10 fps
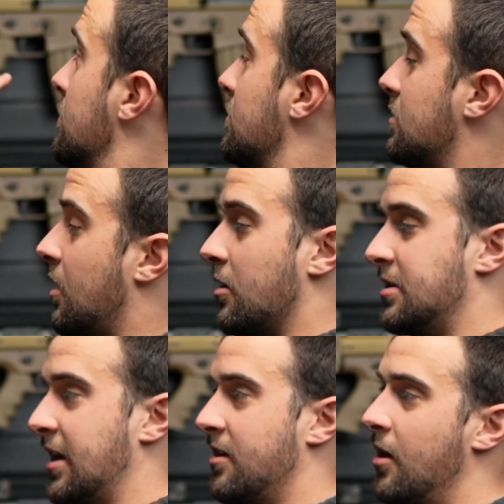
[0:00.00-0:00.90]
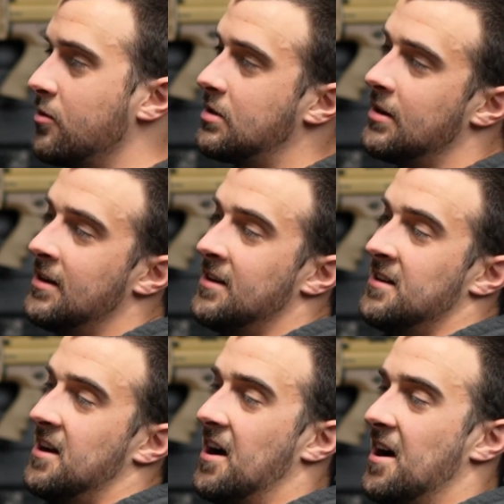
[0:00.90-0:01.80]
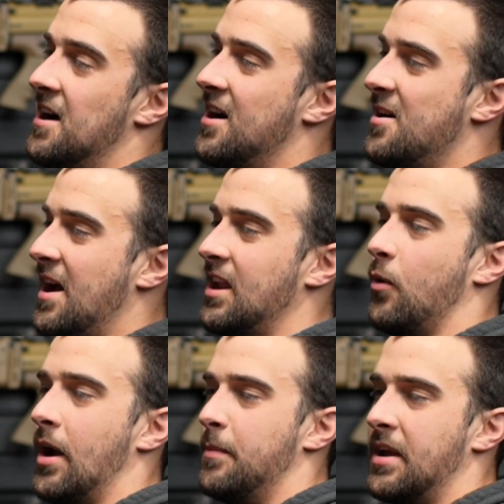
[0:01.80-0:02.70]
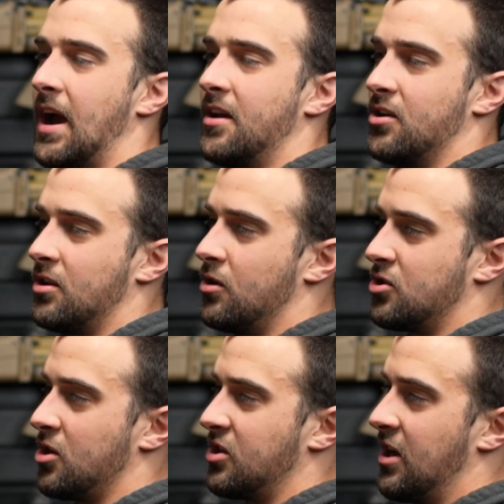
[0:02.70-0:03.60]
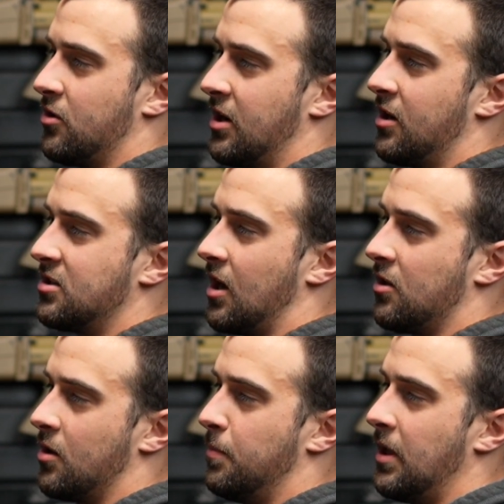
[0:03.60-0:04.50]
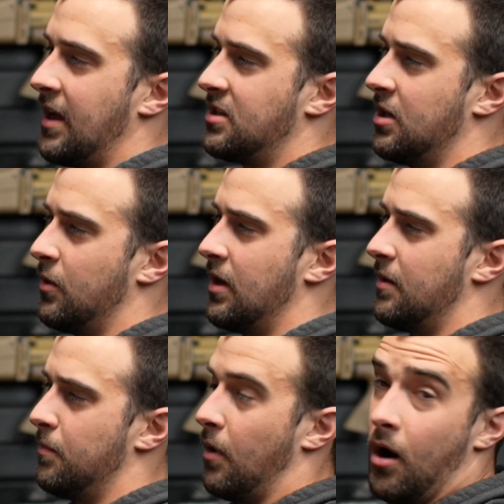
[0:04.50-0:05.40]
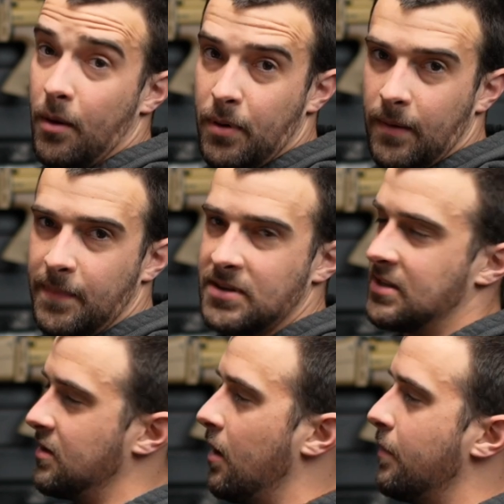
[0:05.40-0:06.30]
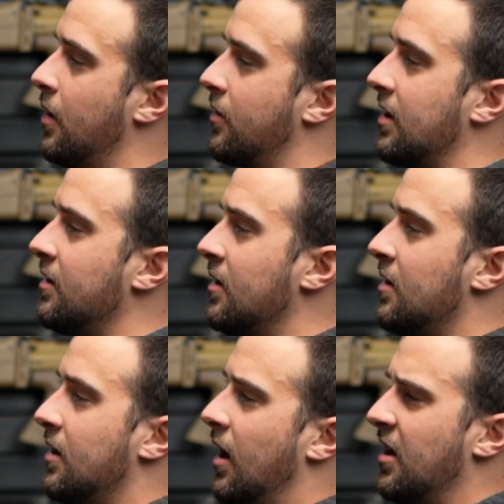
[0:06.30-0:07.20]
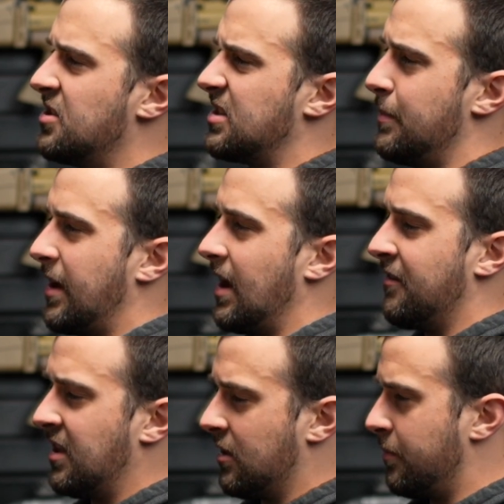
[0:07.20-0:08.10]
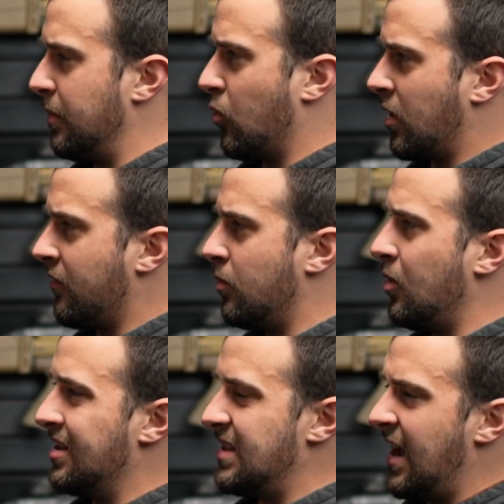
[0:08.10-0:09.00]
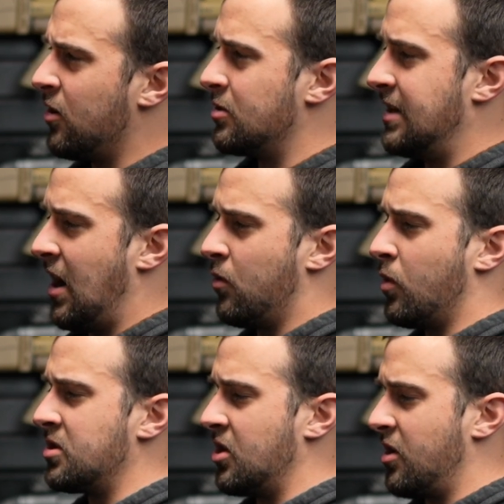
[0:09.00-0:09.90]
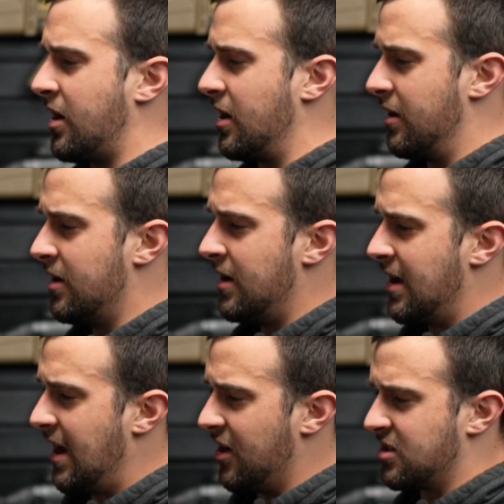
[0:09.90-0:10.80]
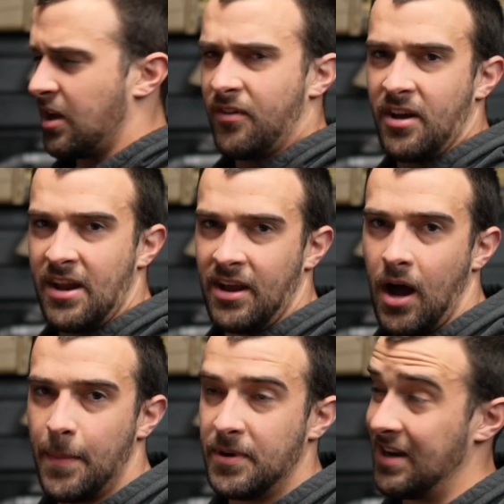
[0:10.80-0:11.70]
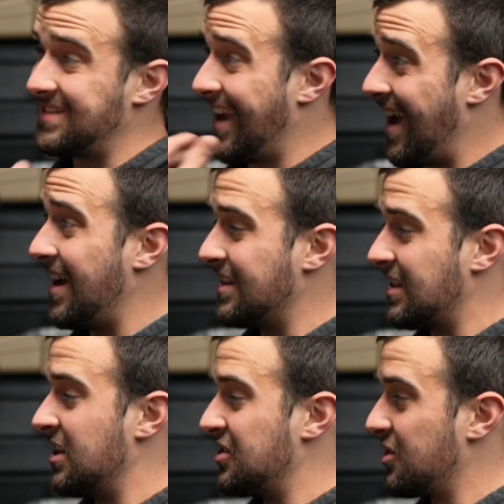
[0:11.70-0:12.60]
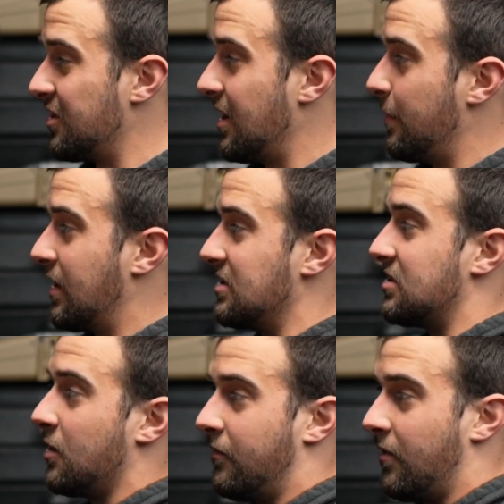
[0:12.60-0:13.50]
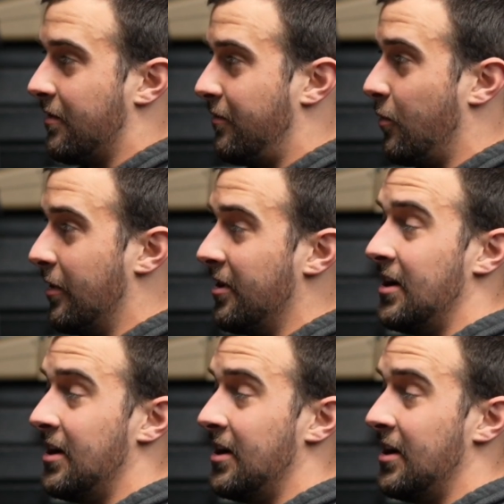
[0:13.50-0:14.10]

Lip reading: Scar, take note. Anyway, but yeah, your little charging handle here has got a little play to it on purpose. It's not broken, just to make everything a little bit more comfortable. It's angled downward, so you're not gonna hit yourself on any optics. And it's gonna ensure that because it's so far forward.